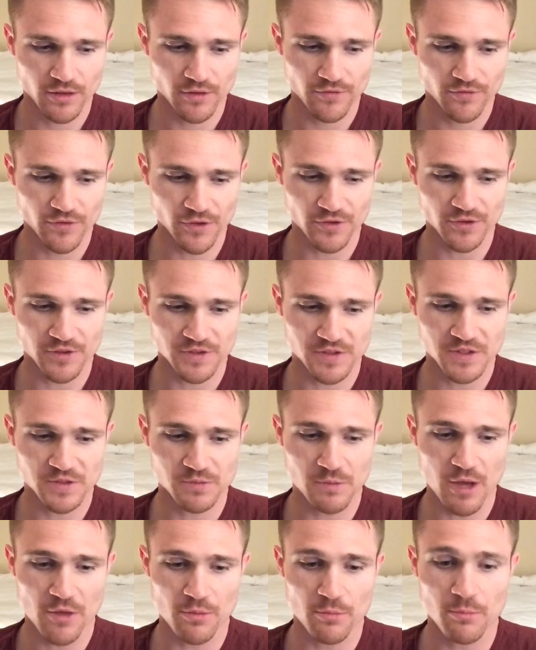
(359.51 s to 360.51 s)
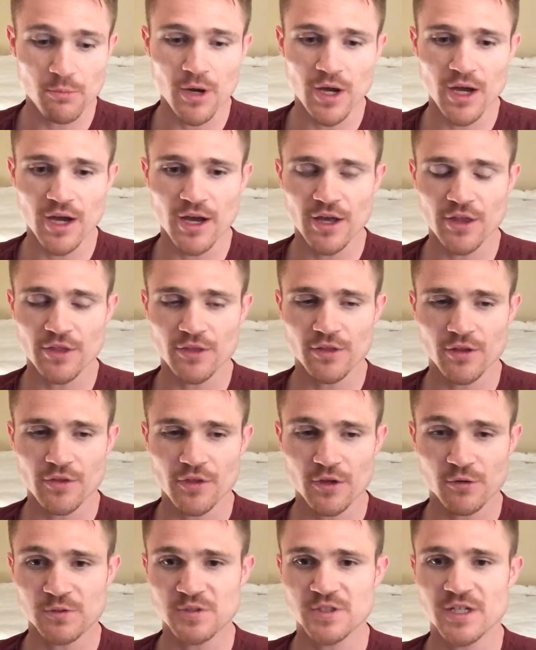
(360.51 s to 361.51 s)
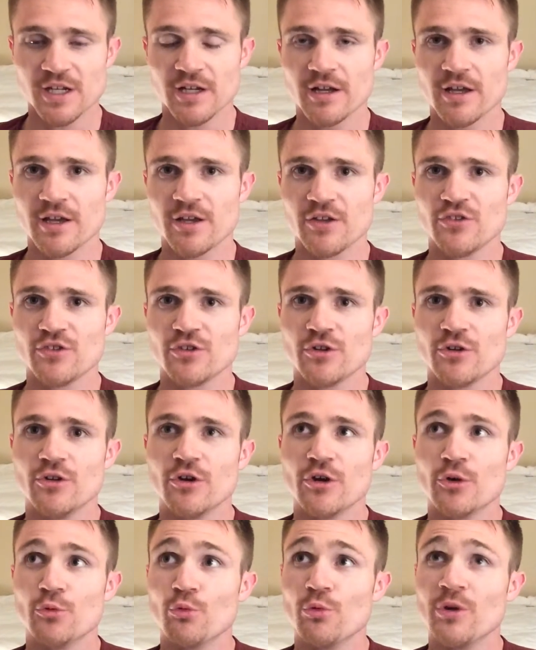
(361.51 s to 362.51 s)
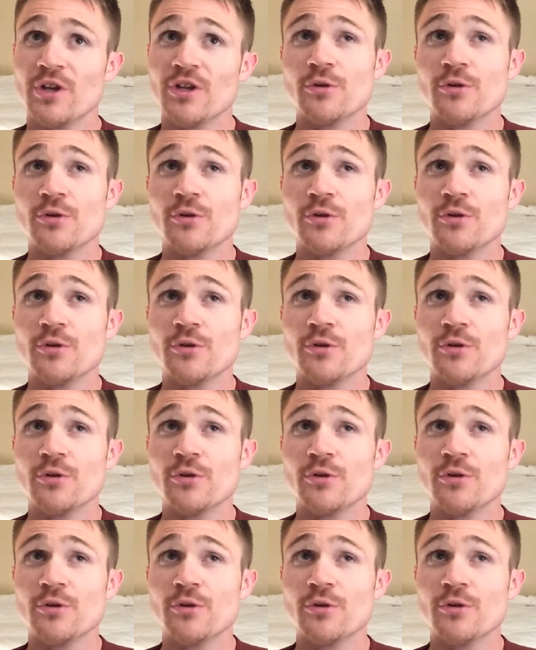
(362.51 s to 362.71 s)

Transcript: Filter SC's mouth, but I think what he's getting at is knowing when to